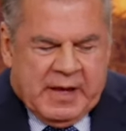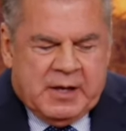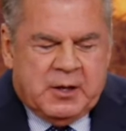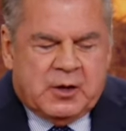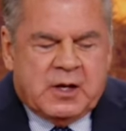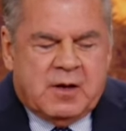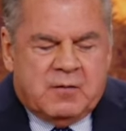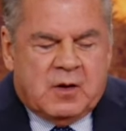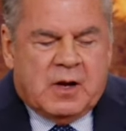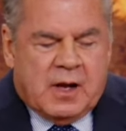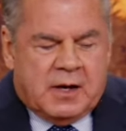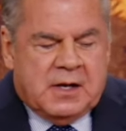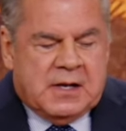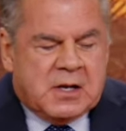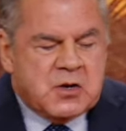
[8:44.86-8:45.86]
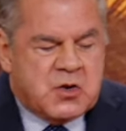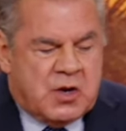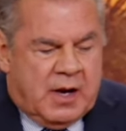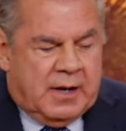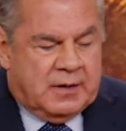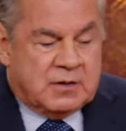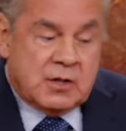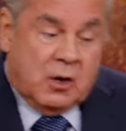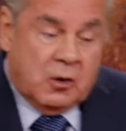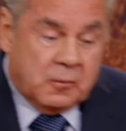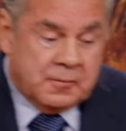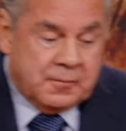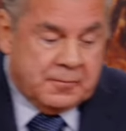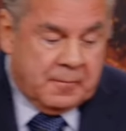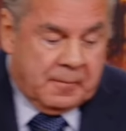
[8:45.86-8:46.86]
and He'll give you a lot of insight. So,
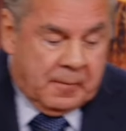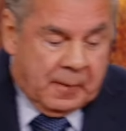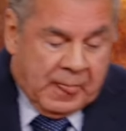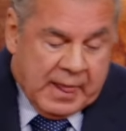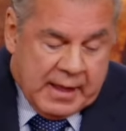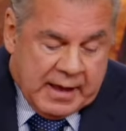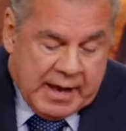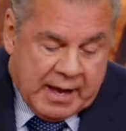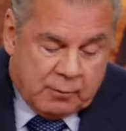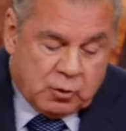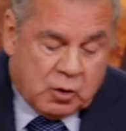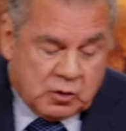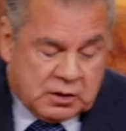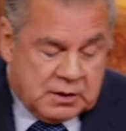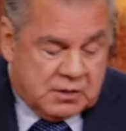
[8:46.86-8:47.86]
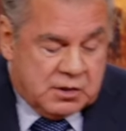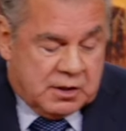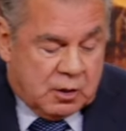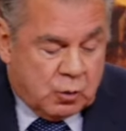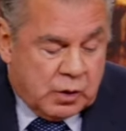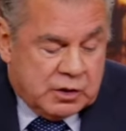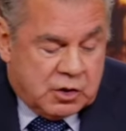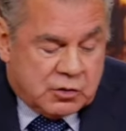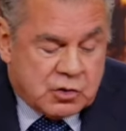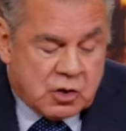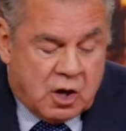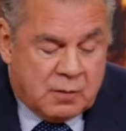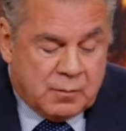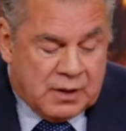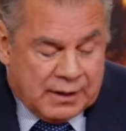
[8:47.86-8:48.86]
I wrote this here. When you
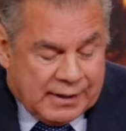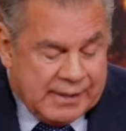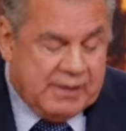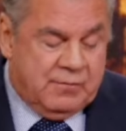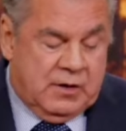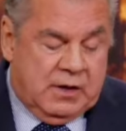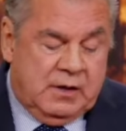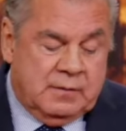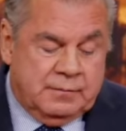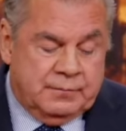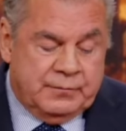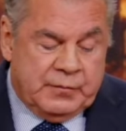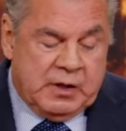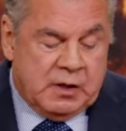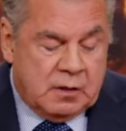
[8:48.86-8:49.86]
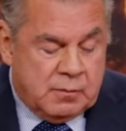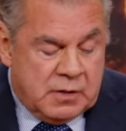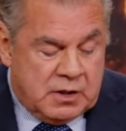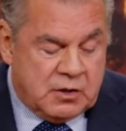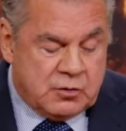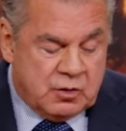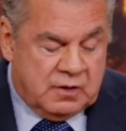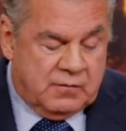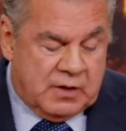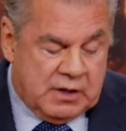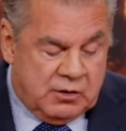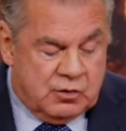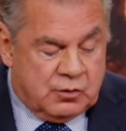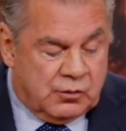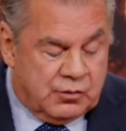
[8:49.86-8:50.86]
start believing in the ministry of
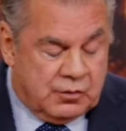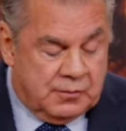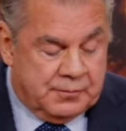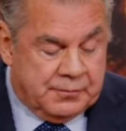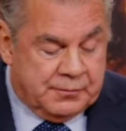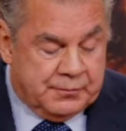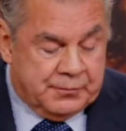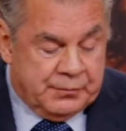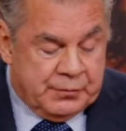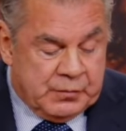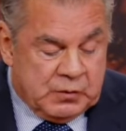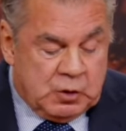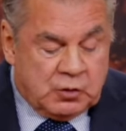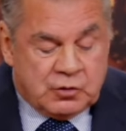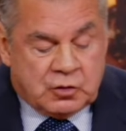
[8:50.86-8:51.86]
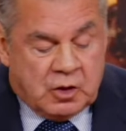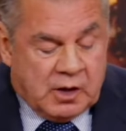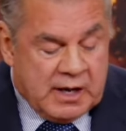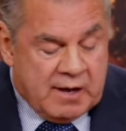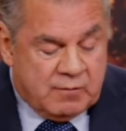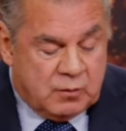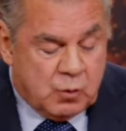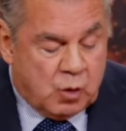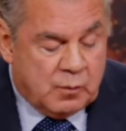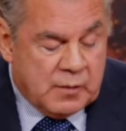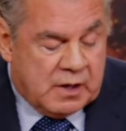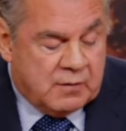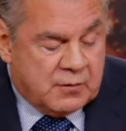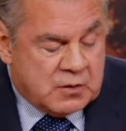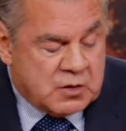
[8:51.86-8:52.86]
angels, you'll start having more
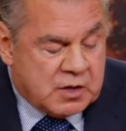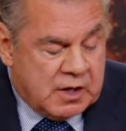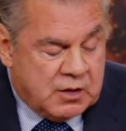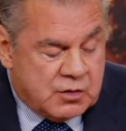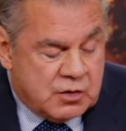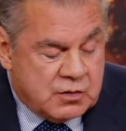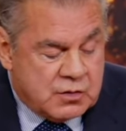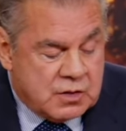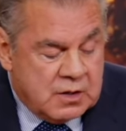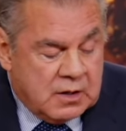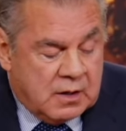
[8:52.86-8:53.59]
manifestations